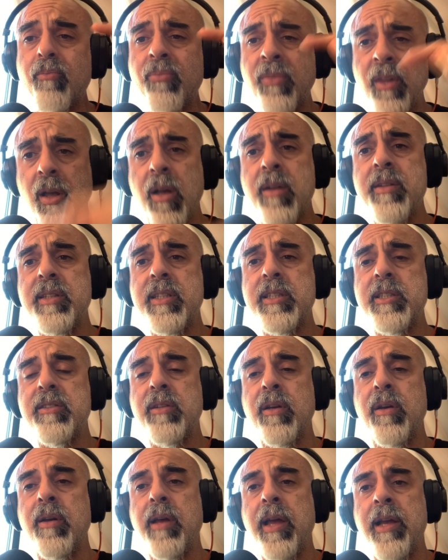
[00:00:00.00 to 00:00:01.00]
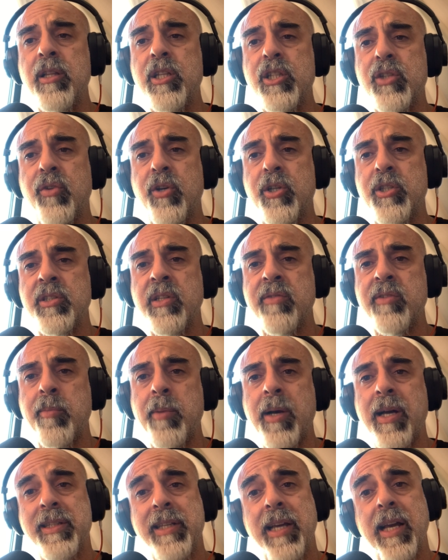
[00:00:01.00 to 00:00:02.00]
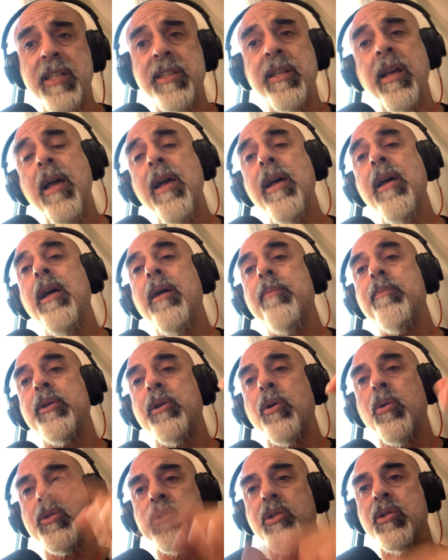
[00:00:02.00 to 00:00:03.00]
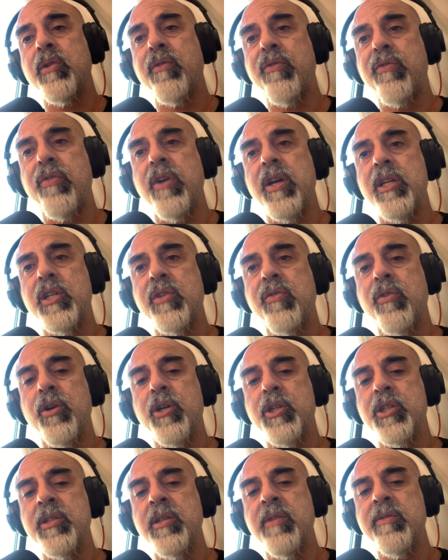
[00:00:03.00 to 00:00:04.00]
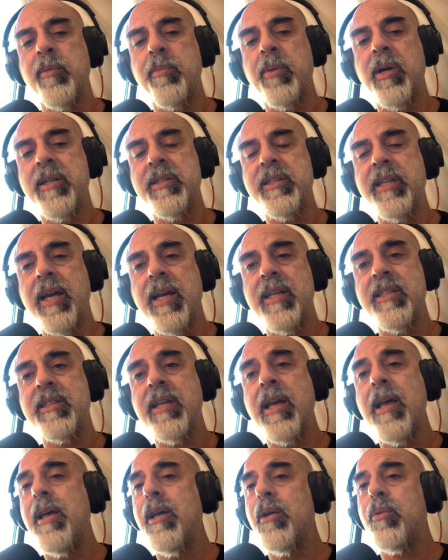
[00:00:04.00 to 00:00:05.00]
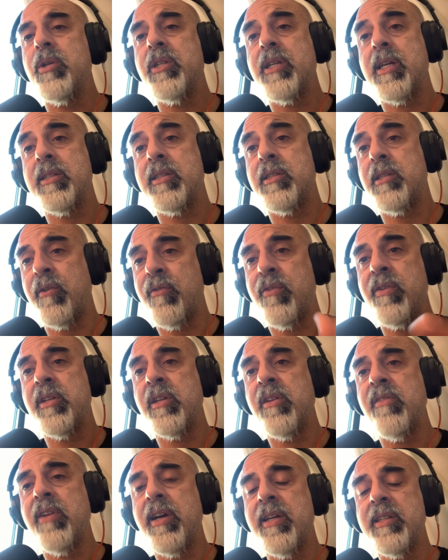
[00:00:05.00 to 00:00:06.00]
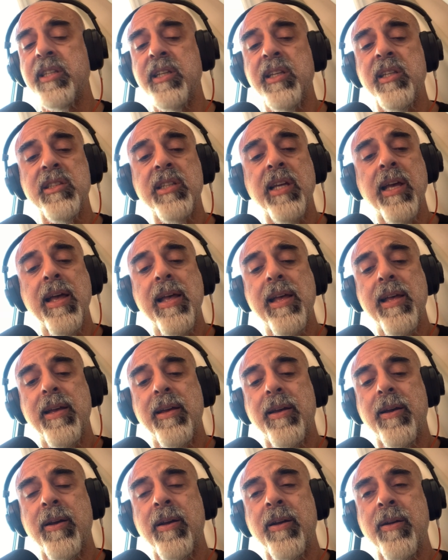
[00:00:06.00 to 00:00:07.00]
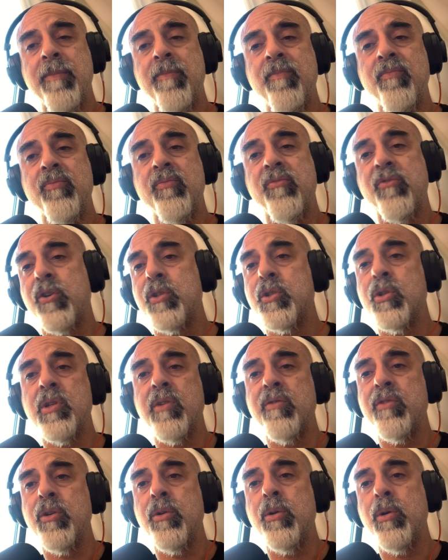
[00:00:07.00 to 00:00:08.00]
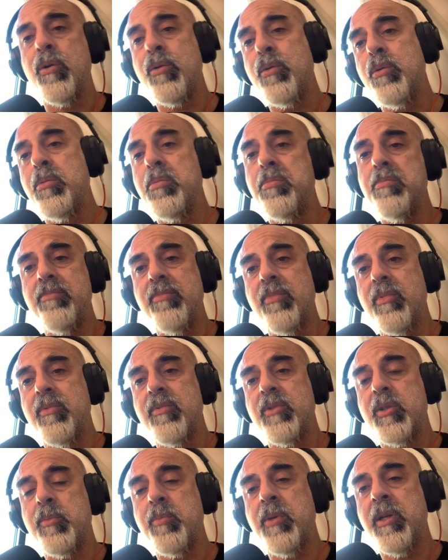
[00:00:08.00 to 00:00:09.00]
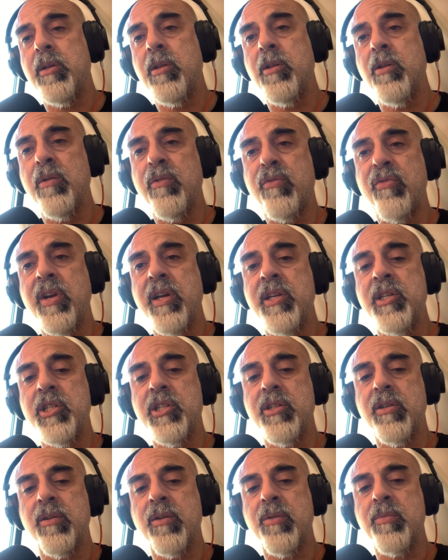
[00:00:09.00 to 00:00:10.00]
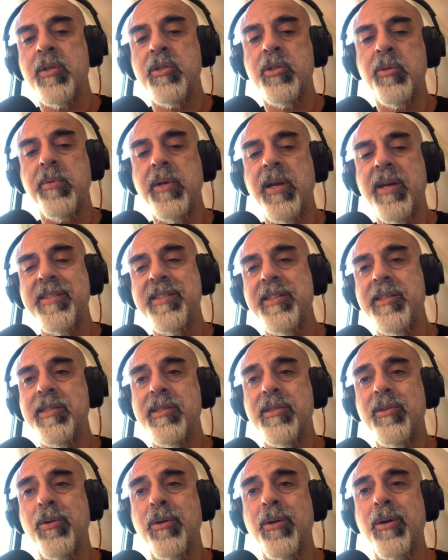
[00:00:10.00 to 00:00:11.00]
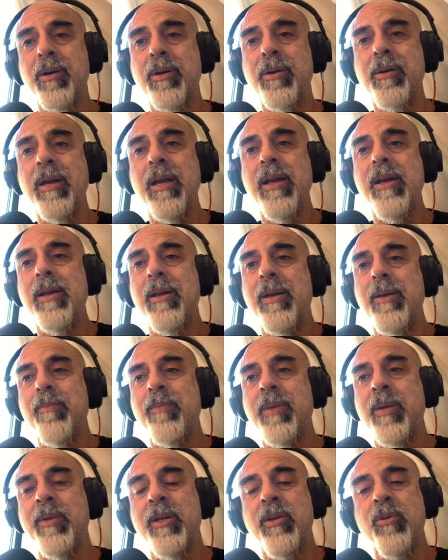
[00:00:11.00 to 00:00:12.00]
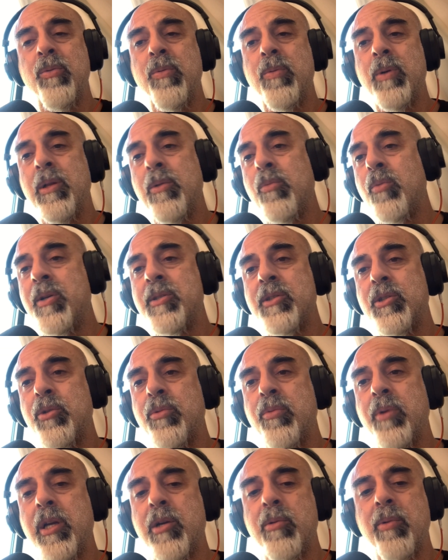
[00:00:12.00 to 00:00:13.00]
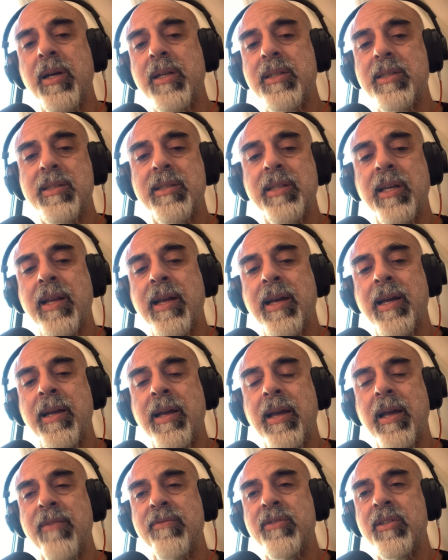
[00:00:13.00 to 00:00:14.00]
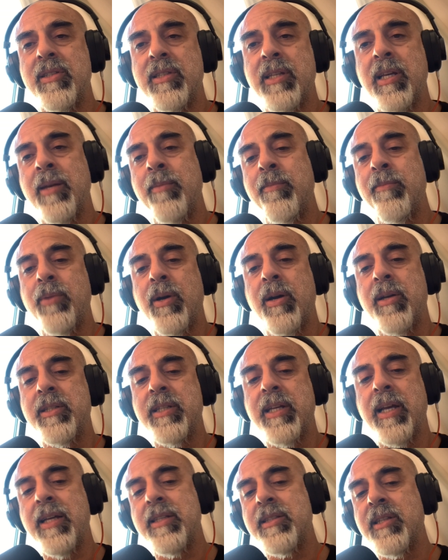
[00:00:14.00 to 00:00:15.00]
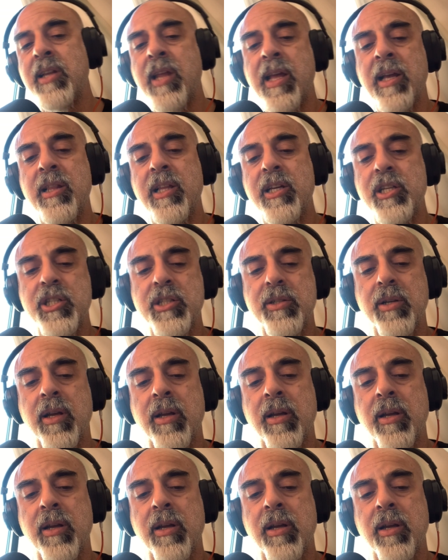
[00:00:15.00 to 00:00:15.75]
on this English version of the podcast, but also the French version of the podcast, which has different invitees. For those of you who speak a little French or want to practice, or maybe you will want to request that I have the same podcast in English,